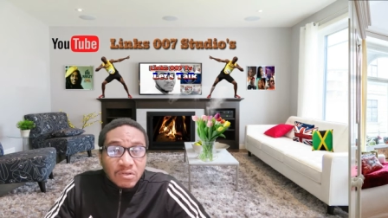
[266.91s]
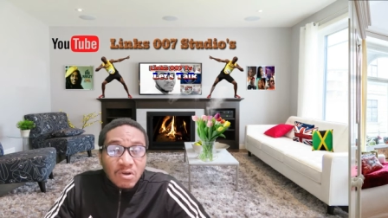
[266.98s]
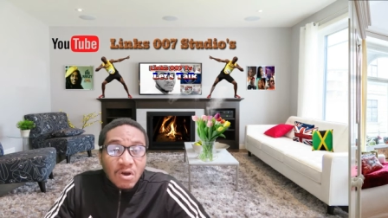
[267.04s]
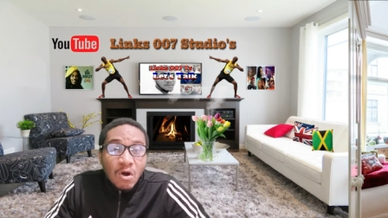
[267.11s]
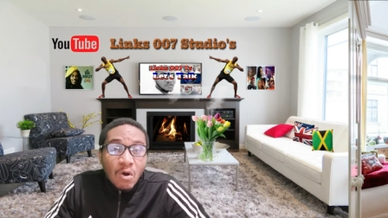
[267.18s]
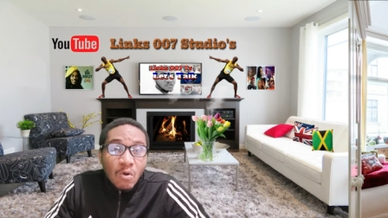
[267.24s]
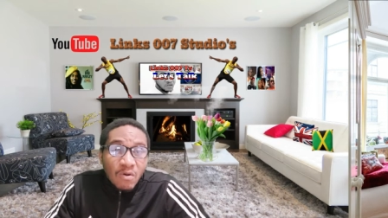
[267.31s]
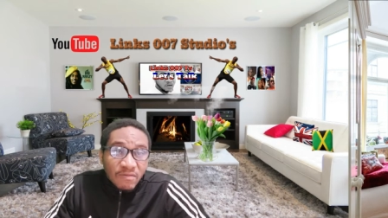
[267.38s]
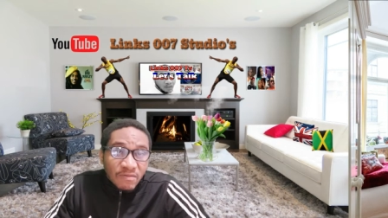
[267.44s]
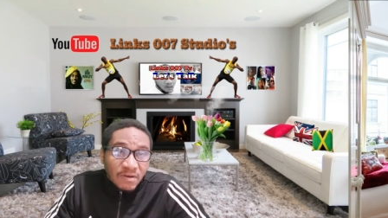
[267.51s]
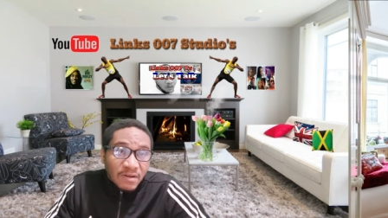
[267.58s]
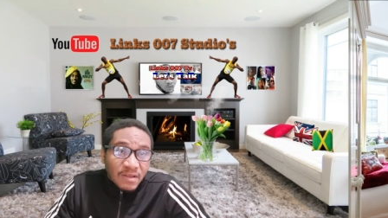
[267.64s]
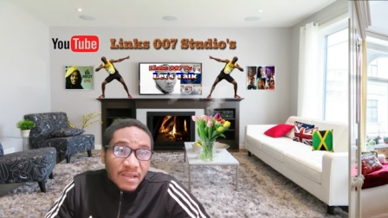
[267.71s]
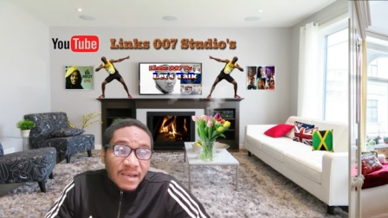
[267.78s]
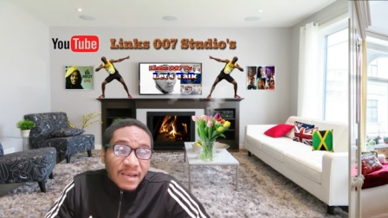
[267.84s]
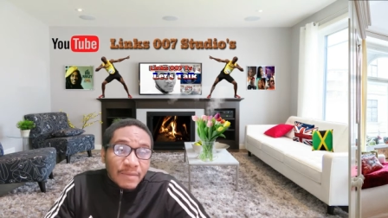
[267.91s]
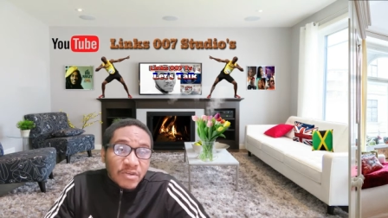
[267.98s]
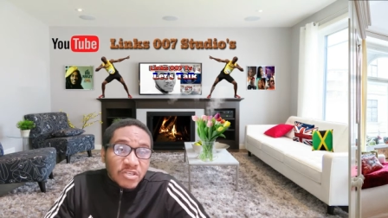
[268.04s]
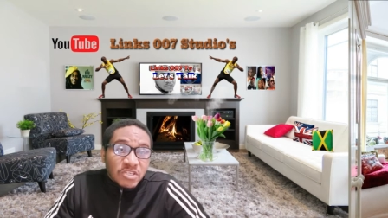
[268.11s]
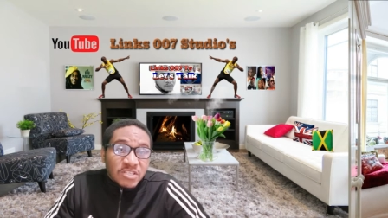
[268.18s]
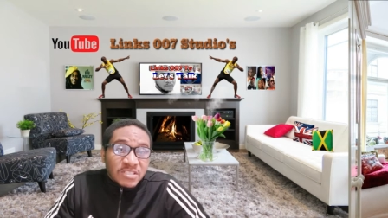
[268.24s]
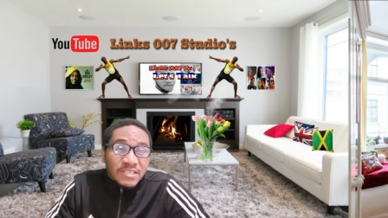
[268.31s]
However, let me
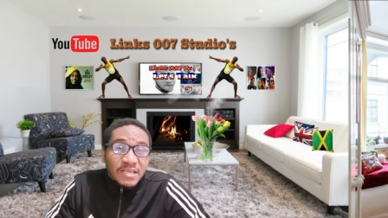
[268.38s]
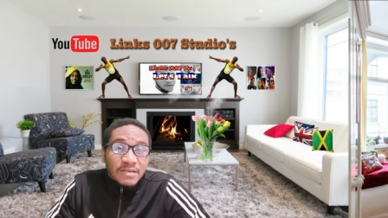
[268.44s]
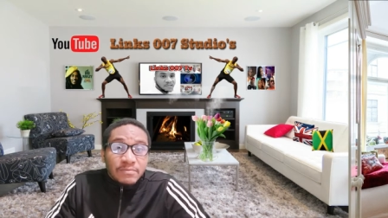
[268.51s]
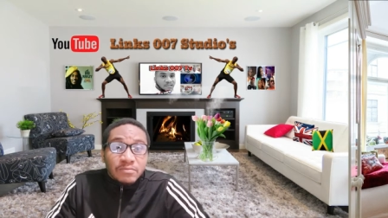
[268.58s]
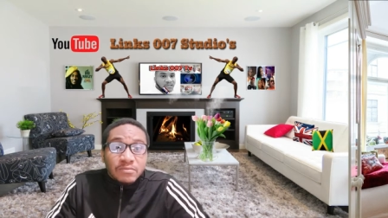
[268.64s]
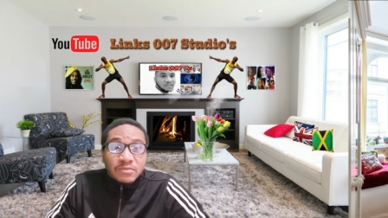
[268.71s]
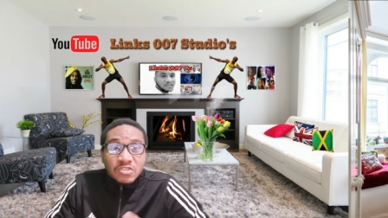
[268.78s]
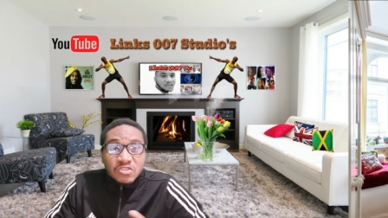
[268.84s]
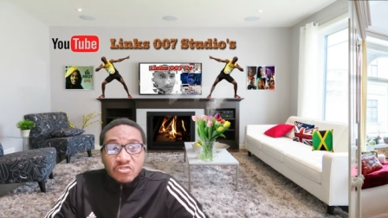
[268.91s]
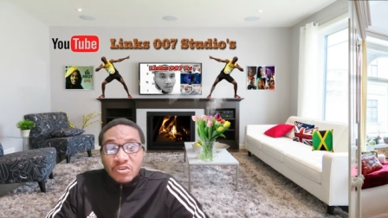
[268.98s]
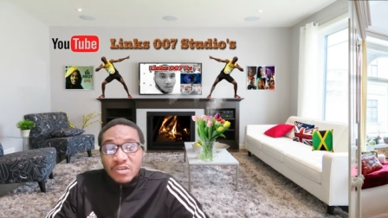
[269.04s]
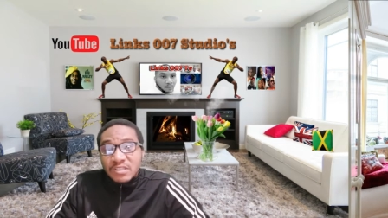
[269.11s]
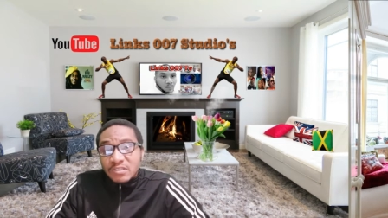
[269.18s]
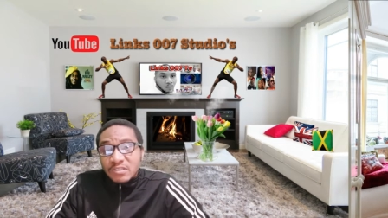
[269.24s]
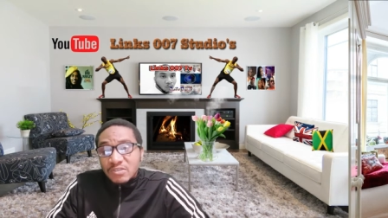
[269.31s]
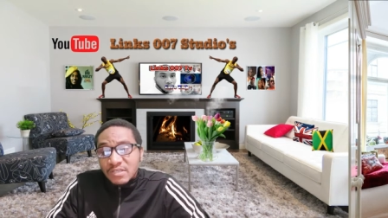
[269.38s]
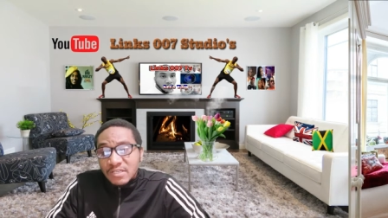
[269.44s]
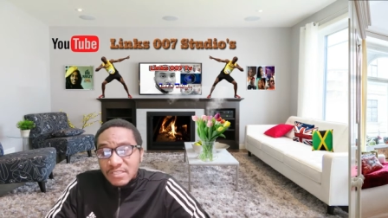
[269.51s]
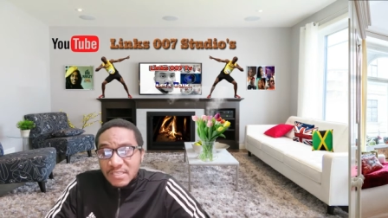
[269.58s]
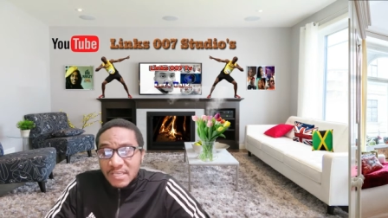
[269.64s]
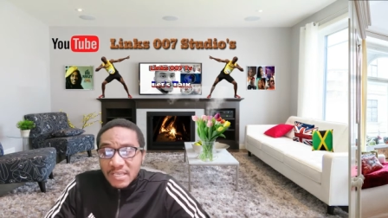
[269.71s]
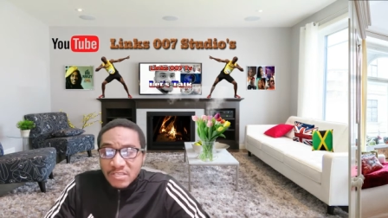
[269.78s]
just get straight into this
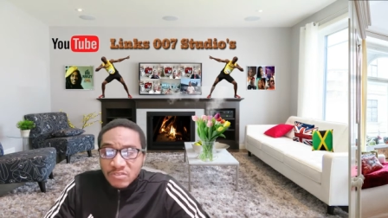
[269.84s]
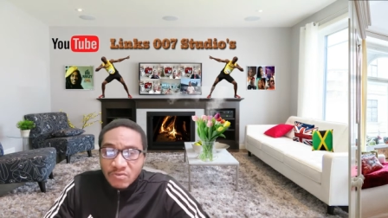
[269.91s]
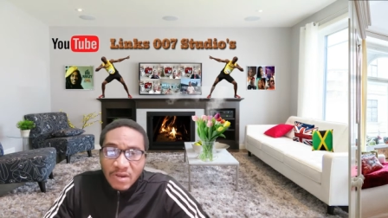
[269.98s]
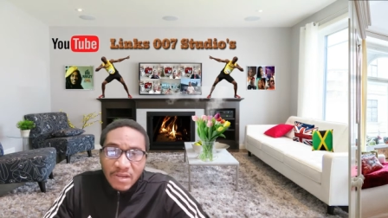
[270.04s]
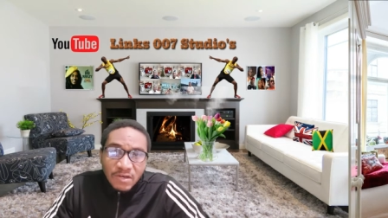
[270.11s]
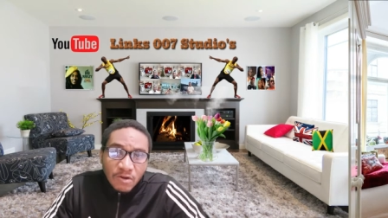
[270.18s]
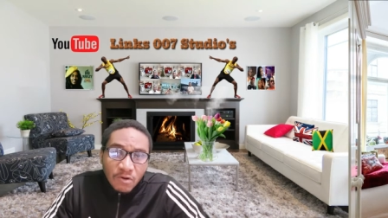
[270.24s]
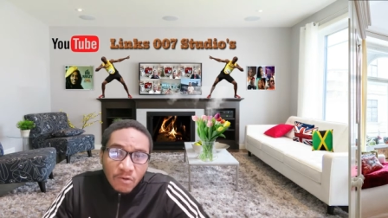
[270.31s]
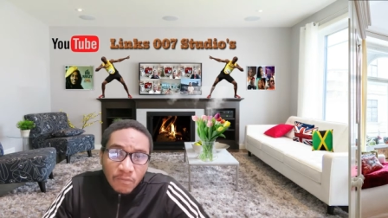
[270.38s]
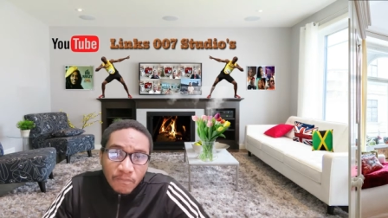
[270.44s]
case right now.